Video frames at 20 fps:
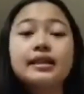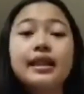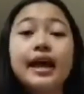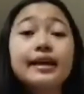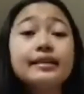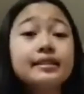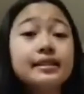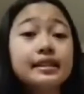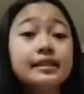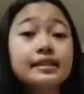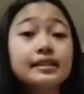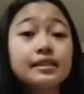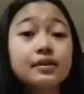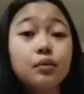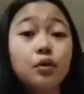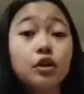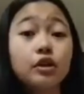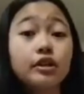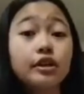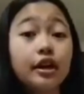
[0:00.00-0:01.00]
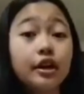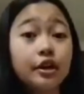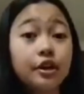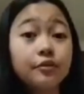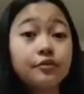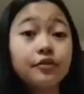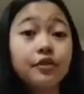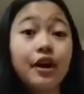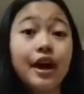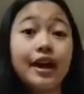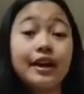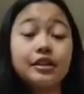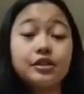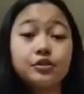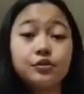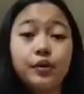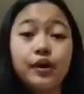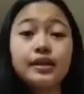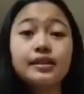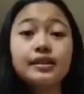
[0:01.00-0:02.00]
indigestible
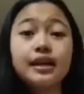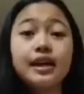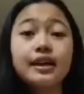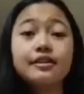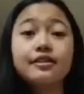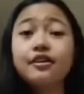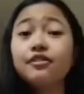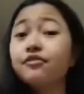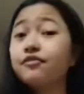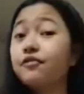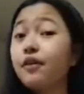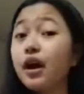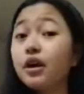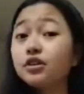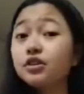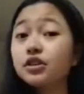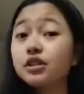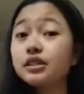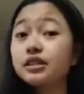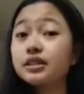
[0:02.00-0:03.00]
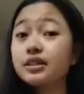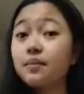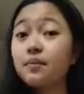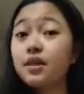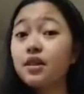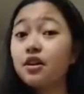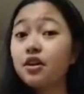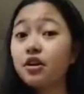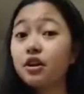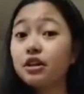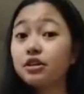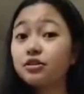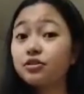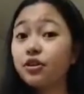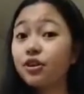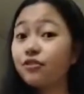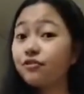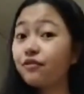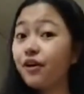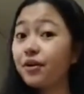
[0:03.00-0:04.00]
carbohydrate that functions
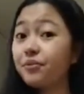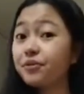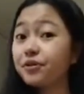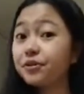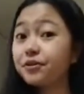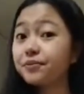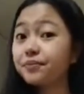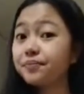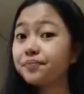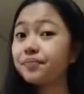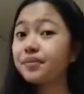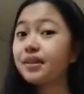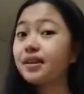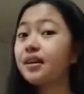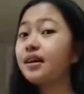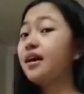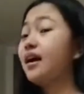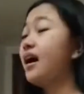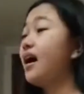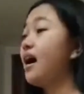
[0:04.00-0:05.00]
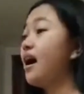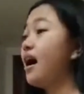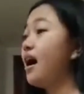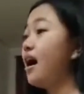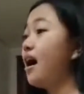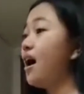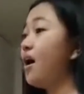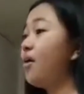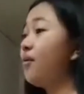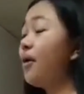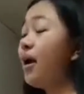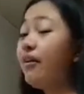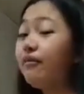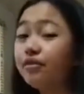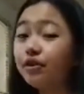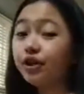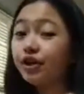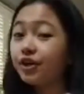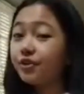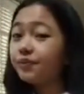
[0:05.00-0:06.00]
similarly to a fiber.
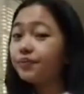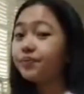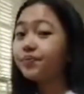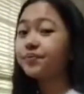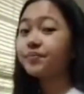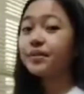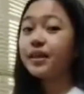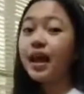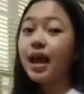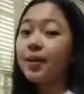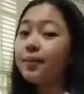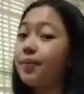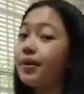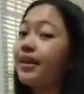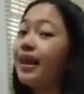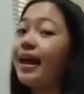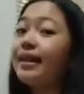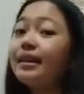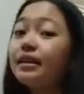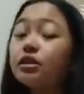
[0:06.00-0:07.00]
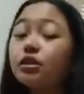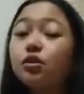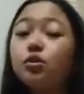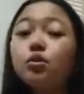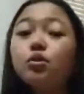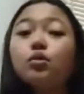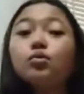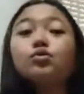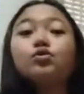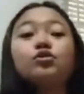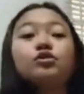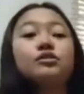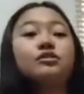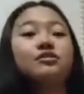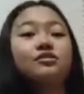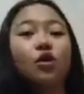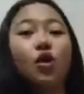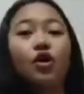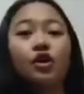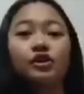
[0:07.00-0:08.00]
However, bananas lose
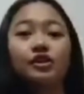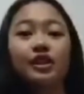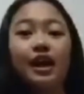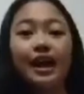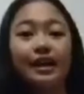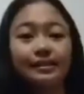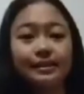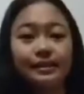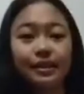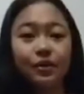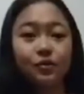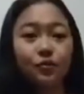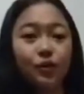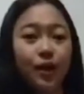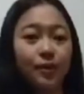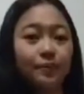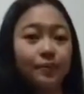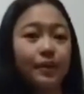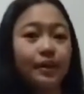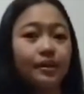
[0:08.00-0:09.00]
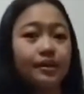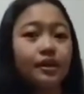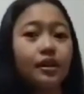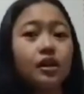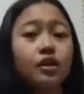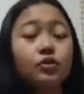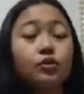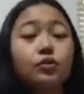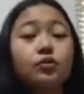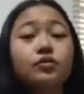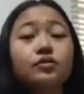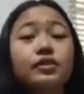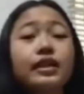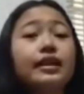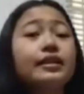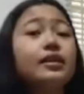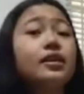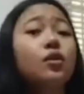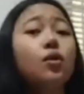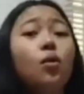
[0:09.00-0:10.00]
starch as they ripen,
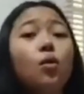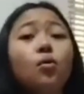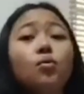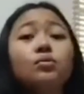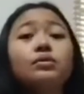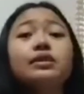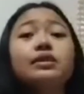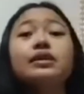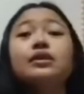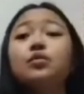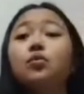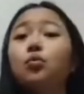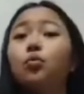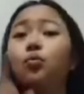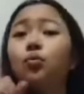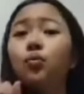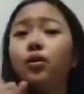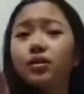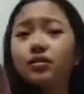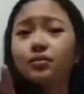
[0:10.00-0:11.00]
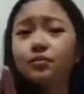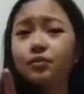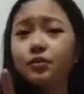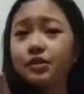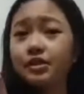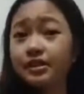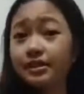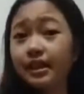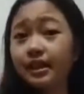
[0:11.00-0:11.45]
containing only 1%.